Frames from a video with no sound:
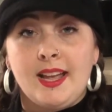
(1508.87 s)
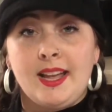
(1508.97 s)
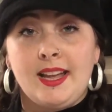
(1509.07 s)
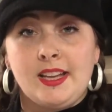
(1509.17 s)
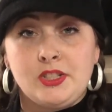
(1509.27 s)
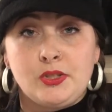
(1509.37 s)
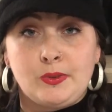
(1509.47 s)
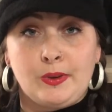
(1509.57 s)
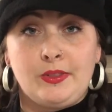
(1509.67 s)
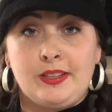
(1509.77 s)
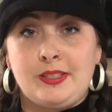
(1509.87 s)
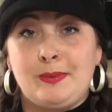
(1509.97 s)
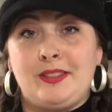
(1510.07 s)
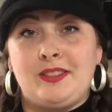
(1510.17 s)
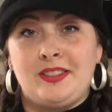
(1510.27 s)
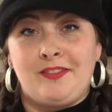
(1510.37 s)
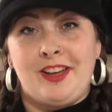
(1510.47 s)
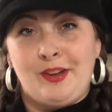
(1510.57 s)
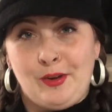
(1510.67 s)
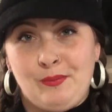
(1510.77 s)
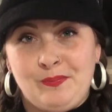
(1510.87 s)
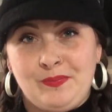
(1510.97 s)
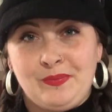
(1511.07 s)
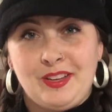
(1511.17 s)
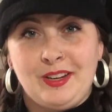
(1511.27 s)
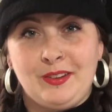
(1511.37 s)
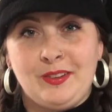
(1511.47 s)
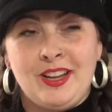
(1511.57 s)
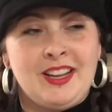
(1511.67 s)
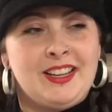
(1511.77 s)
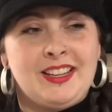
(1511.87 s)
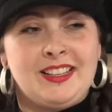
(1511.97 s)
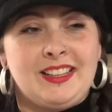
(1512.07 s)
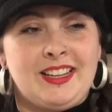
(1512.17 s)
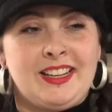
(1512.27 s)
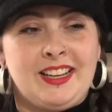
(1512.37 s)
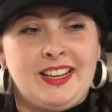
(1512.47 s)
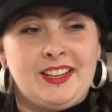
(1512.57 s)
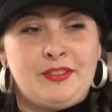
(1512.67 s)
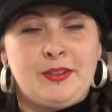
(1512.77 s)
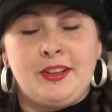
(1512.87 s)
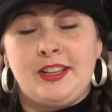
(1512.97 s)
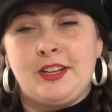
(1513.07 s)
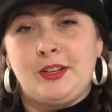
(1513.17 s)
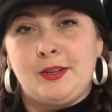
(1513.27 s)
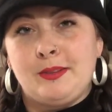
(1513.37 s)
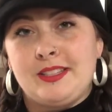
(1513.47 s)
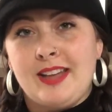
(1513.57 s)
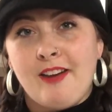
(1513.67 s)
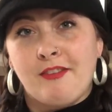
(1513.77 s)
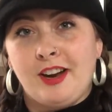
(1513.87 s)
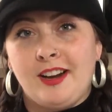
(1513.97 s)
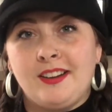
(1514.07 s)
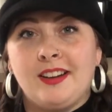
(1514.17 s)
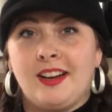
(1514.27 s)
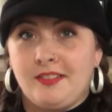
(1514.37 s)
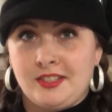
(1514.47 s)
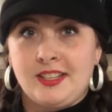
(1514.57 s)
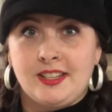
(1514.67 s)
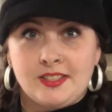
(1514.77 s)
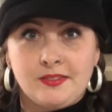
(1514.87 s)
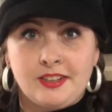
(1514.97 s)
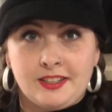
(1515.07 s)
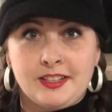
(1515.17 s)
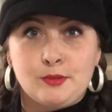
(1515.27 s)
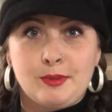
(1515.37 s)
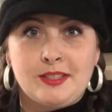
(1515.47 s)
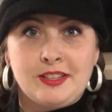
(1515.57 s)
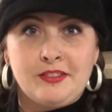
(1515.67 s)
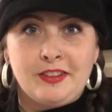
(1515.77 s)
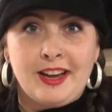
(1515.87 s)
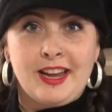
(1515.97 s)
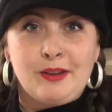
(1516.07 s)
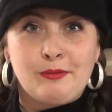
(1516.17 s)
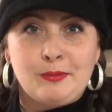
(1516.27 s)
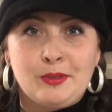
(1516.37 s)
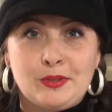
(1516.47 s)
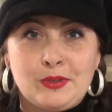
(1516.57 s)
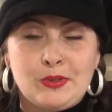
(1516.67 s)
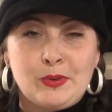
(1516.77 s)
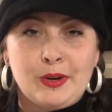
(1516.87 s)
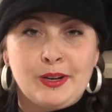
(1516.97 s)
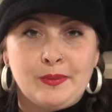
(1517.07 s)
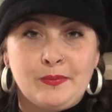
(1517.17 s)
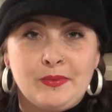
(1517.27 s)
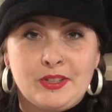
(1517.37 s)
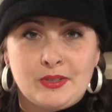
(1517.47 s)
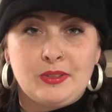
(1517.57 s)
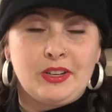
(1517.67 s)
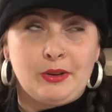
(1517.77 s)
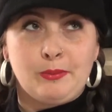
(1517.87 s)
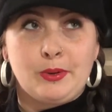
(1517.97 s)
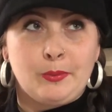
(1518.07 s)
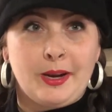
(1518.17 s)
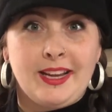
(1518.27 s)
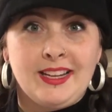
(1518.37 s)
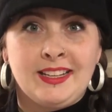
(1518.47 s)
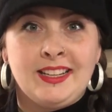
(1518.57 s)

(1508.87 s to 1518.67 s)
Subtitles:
and just grow the expensive stuff at home, you know. Like if you're really cooking with saffron, obviously it's a very expensive item from the store, just, you know, per weight.